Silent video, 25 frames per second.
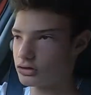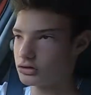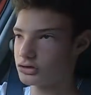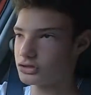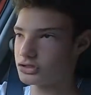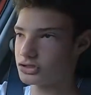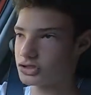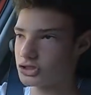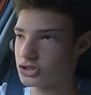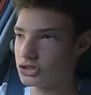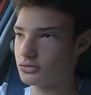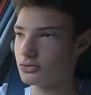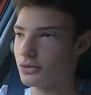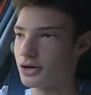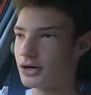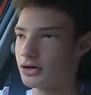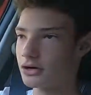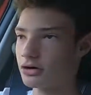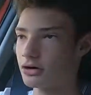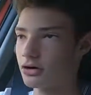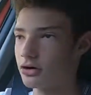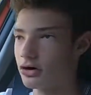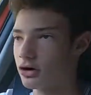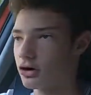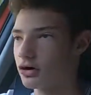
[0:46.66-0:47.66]
G
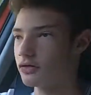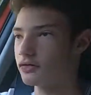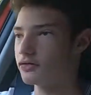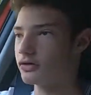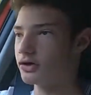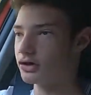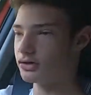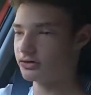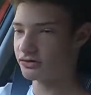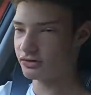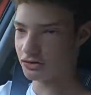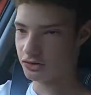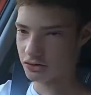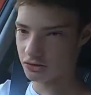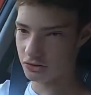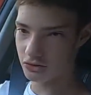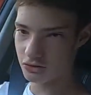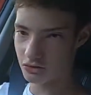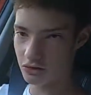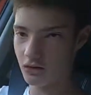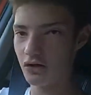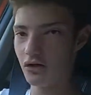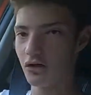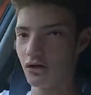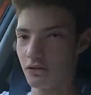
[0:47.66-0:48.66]
1.5 litre
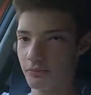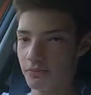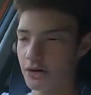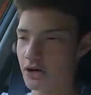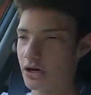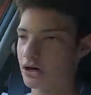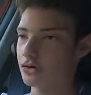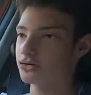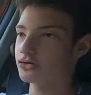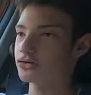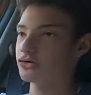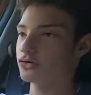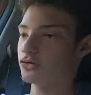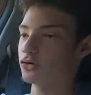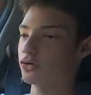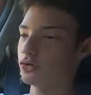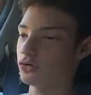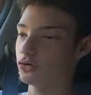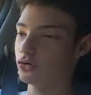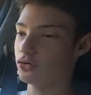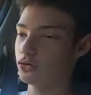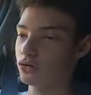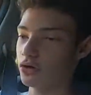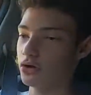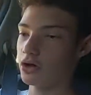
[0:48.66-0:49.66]

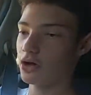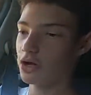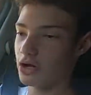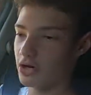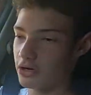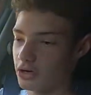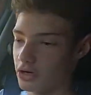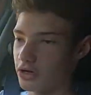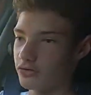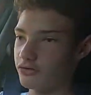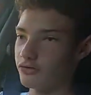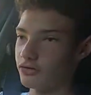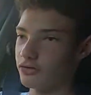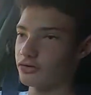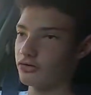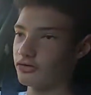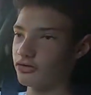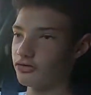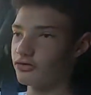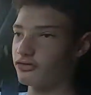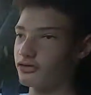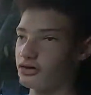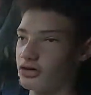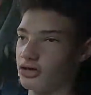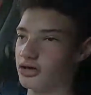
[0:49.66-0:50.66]
petrol, and as you can
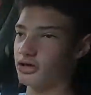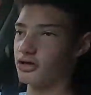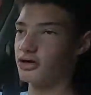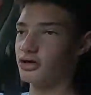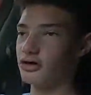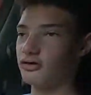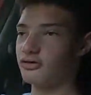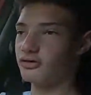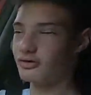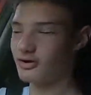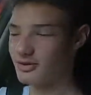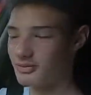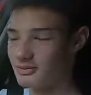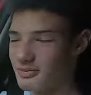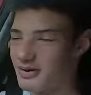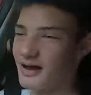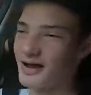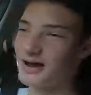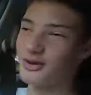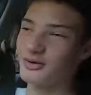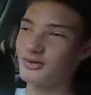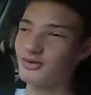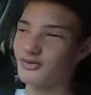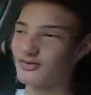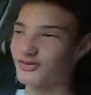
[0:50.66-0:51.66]
see, it's got
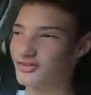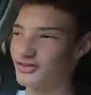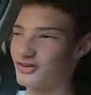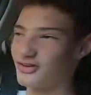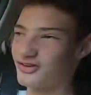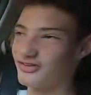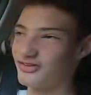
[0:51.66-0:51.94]
paddles on the